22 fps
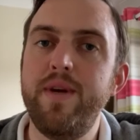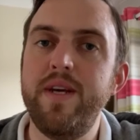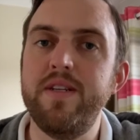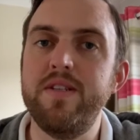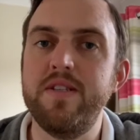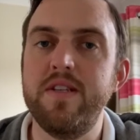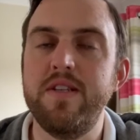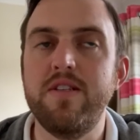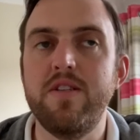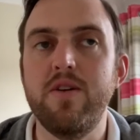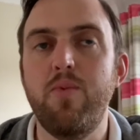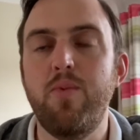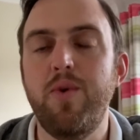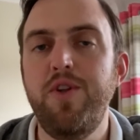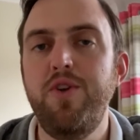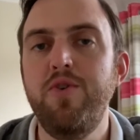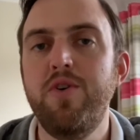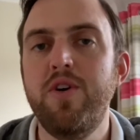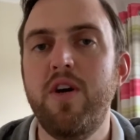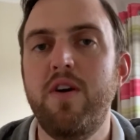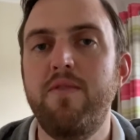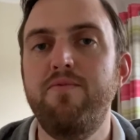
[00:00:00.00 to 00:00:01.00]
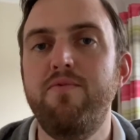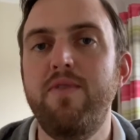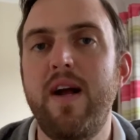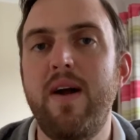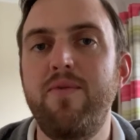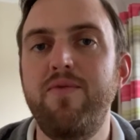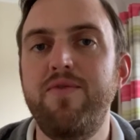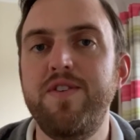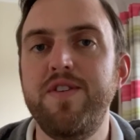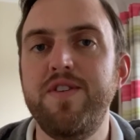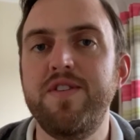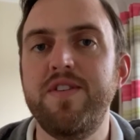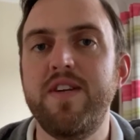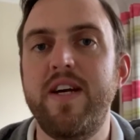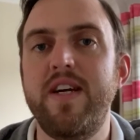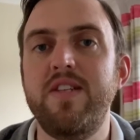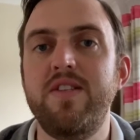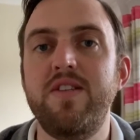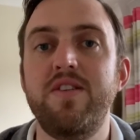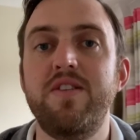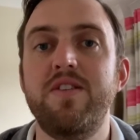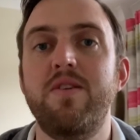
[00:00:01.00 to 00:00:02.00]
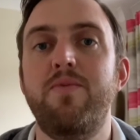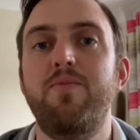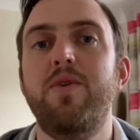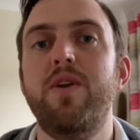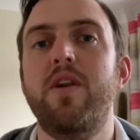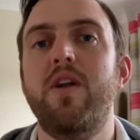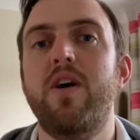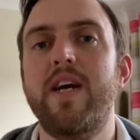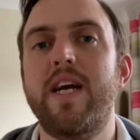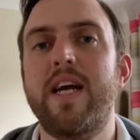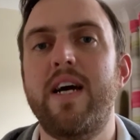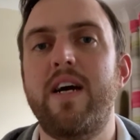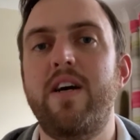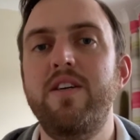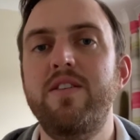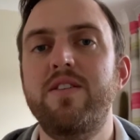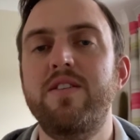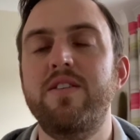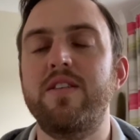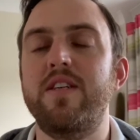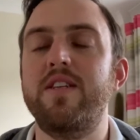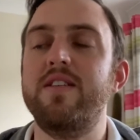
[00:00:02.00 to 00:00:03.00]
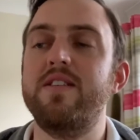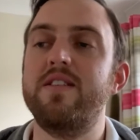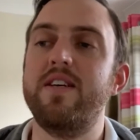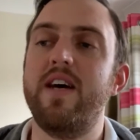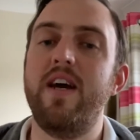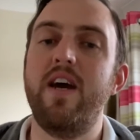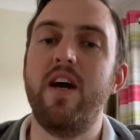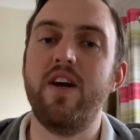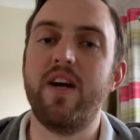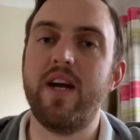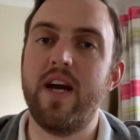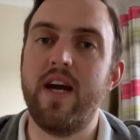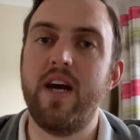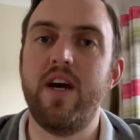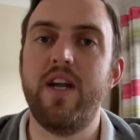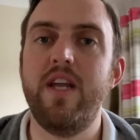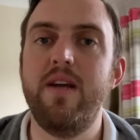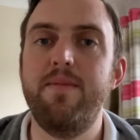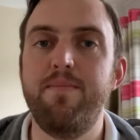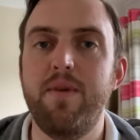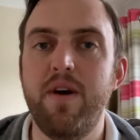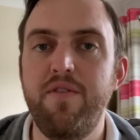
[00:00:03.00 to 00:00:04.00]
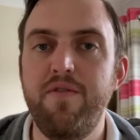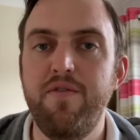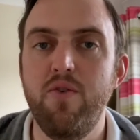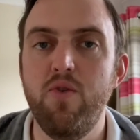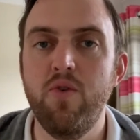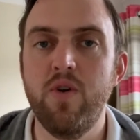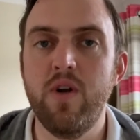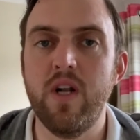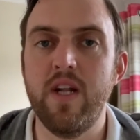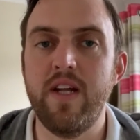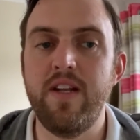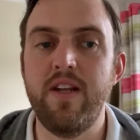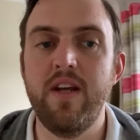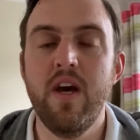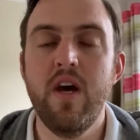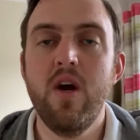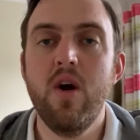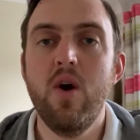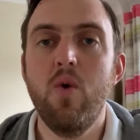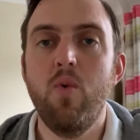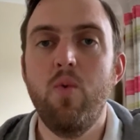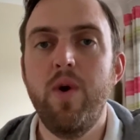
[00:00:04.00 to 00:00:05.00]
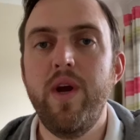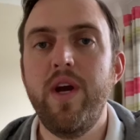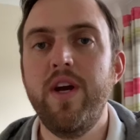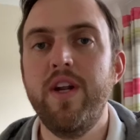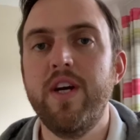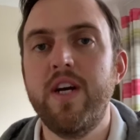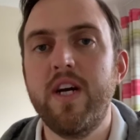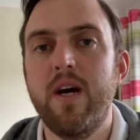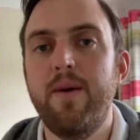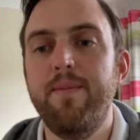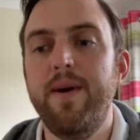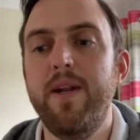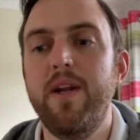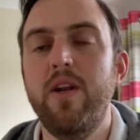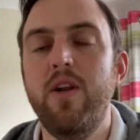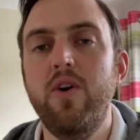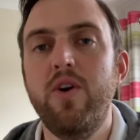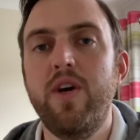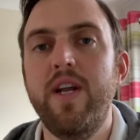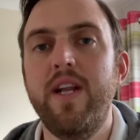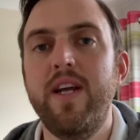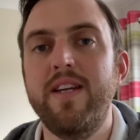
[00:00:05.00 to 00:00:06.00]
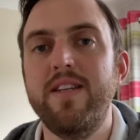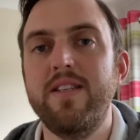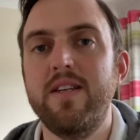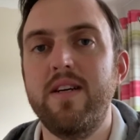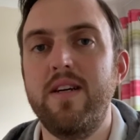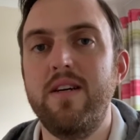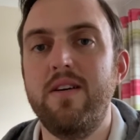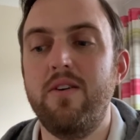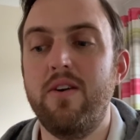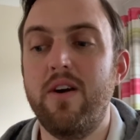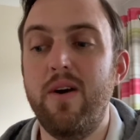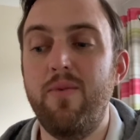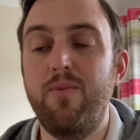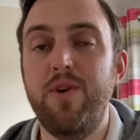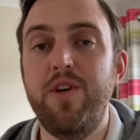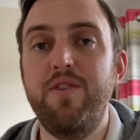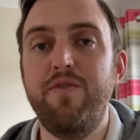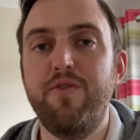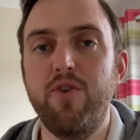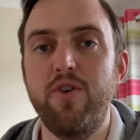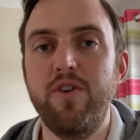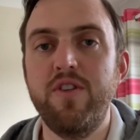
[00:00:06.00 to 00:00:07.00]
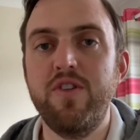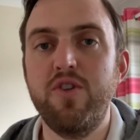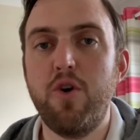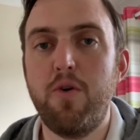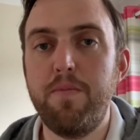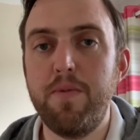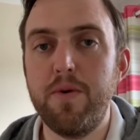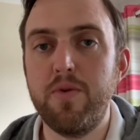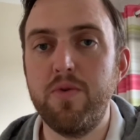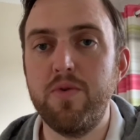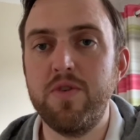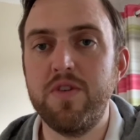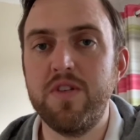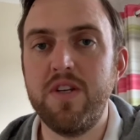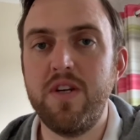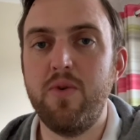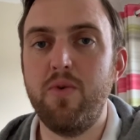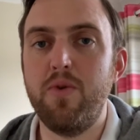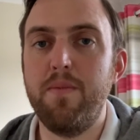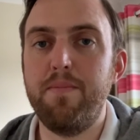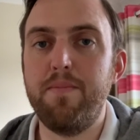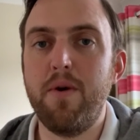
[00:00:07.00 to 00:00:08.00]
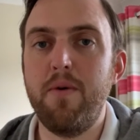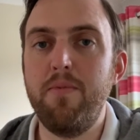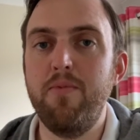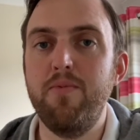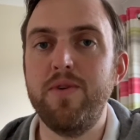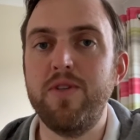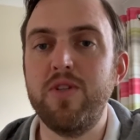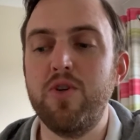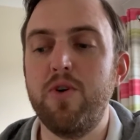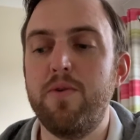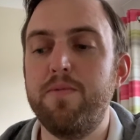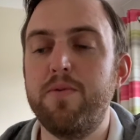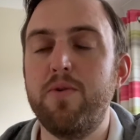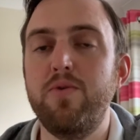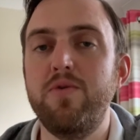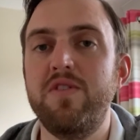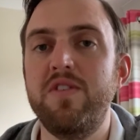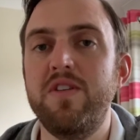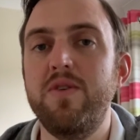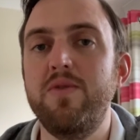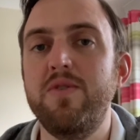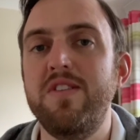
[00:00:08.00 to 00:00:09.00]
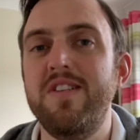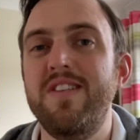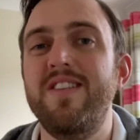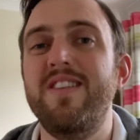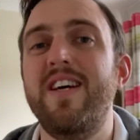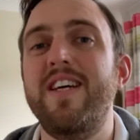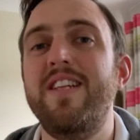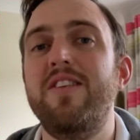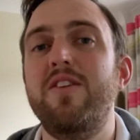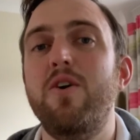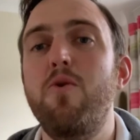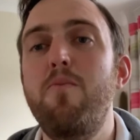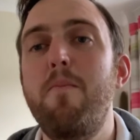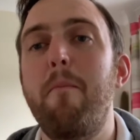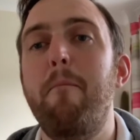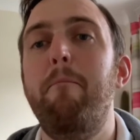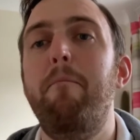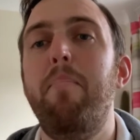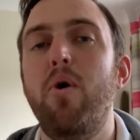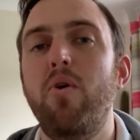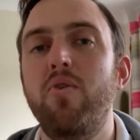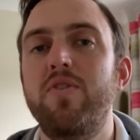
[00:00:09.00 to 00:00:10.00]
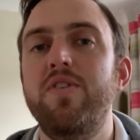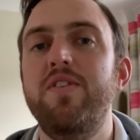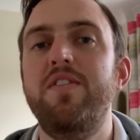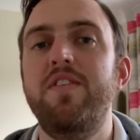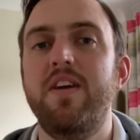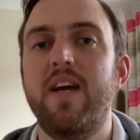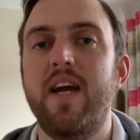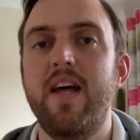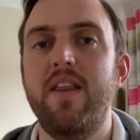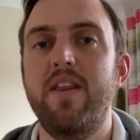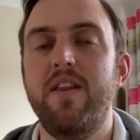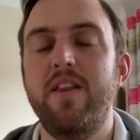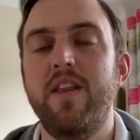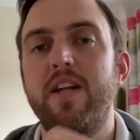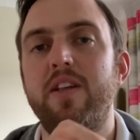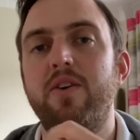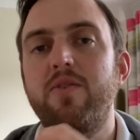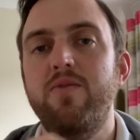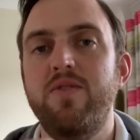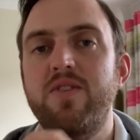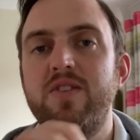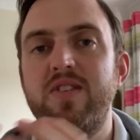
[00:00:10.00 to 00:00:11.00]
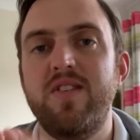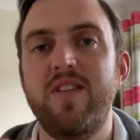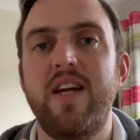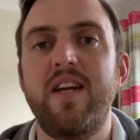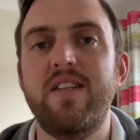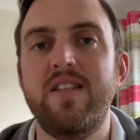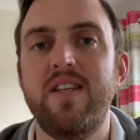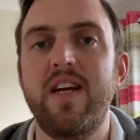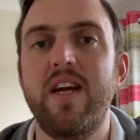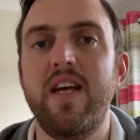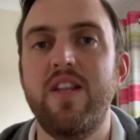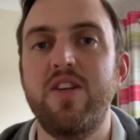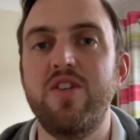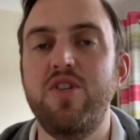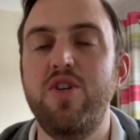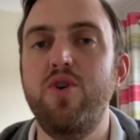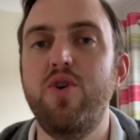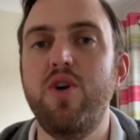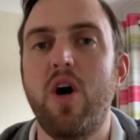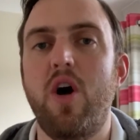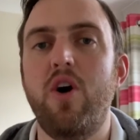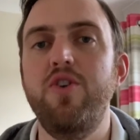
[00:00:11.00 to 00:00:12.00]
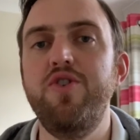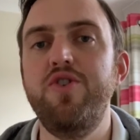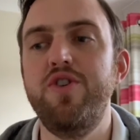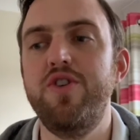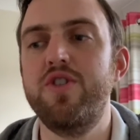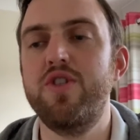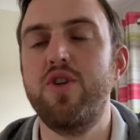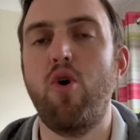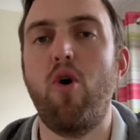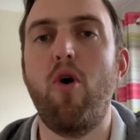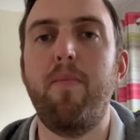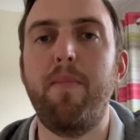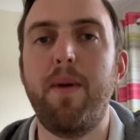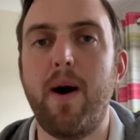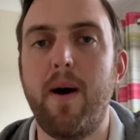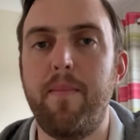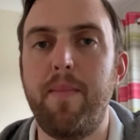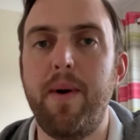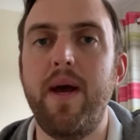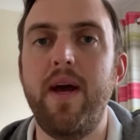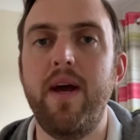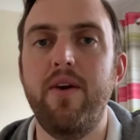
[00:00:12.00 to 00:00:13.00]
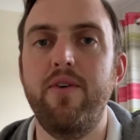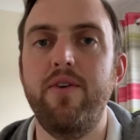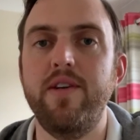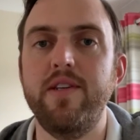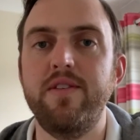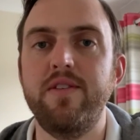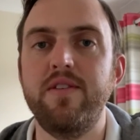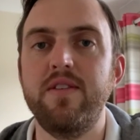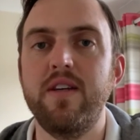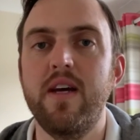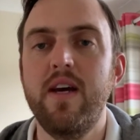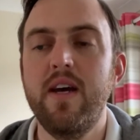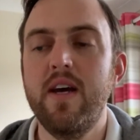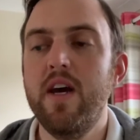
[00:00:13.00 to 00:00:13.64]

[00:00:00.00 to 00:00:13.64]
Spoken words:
is that when you come round to saying to someone like us and say, okay, I need my floor cleaned, we're going to come in and look at it and say, all right, well, you've got a topical seal. The problem with topical seals is that they don't bond together. They don't stick together. So you can't just top up areas.